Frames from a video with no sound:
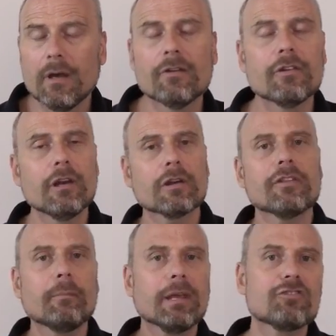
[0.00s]
As you look at
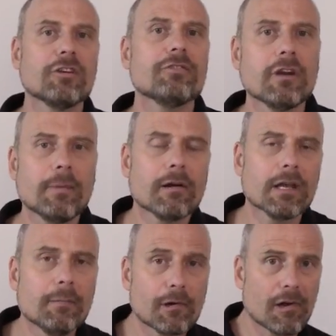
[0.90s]
the big shift in
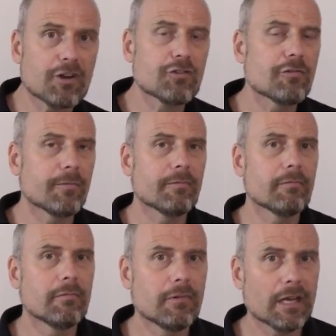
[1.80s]
American immigration
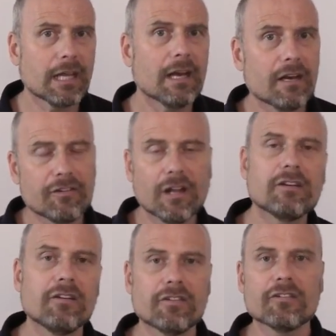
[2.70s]
from Ted Kennedy's
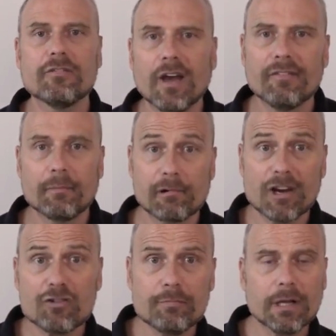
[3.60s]
1965
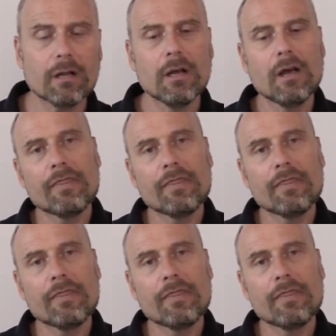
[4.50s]
immigration bill,